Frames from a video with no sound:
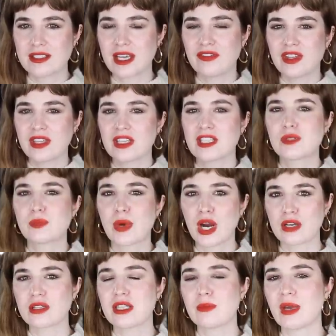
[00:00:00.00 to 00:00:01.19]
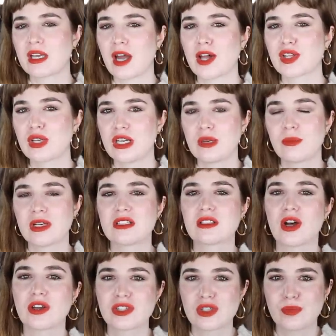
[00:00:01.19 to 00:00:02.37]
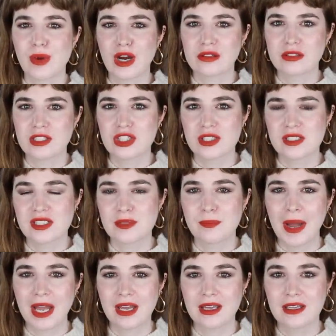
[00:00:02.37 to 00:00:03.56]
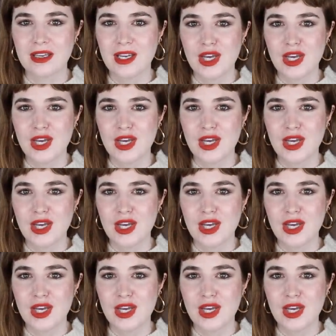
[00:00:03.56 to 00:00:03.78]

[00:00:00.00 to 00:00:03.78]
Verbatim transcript: I feel like it's partly my coloring, but it's also partly just my